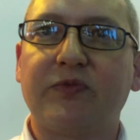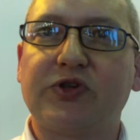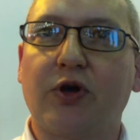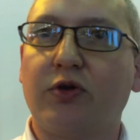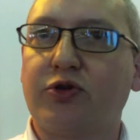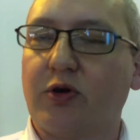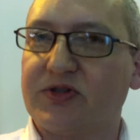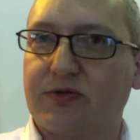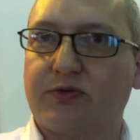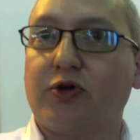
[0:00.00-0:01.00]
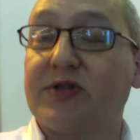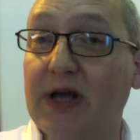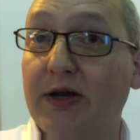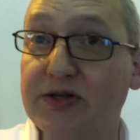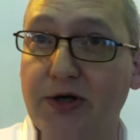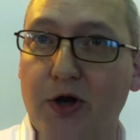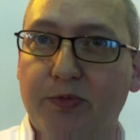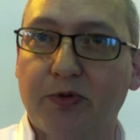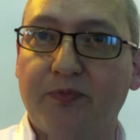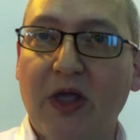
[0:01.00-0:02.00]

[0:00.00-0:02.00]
So l.tel is global.